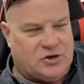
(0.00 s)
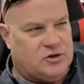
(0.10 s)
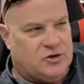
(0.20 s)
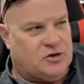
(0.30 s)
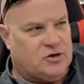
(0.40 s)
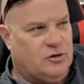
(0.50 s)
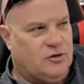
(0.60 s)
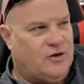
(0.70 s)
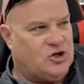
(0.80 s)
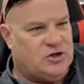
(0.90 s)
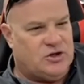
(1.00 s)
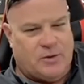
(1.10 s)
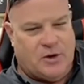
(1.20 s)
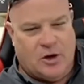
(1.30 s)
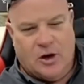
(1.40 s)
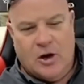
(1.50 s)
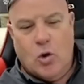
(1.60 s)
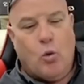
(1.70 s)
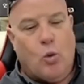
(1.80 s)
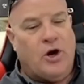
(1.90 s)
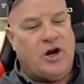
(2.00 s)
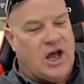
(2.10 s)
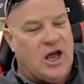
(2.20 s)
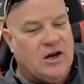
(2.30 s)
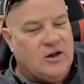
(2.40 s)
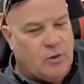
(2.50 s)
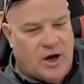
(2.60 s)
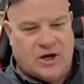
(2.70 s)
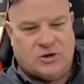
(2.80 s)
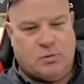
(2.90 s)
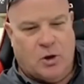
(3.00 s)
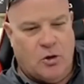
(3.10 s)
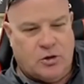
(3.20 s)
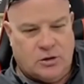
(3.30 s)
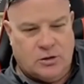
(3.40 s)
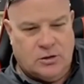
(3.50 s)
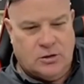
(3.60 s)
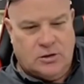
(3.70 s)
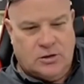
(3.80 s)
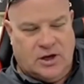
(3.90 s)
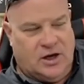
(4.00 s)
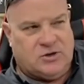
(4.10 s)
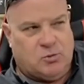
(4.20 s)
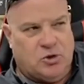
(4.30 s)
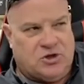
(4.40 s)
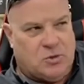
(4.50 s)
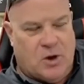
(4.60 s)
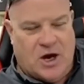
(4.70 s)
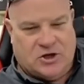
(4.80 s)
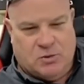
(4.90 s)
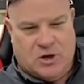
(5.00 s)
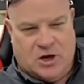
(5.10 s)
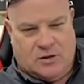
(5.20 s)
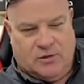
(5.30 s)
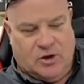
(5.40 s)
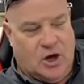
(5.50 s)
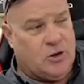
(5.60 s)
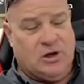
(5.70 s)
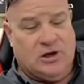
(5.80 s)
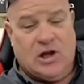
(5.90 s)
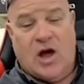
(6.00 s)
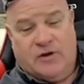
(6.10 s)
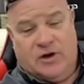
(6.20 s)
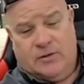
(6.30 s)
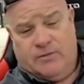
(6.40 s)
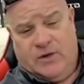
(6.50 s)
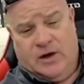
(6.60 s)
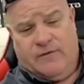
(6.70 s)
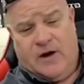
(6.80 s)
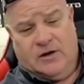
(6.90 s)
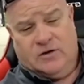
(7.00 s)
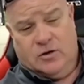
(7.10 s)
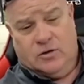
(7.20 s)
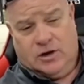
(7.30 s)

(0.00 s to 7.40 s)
There's 2 divisions up here. One hated the way I spoke, and I said, what's the way I speak? The other one loved it and fine-tuned it.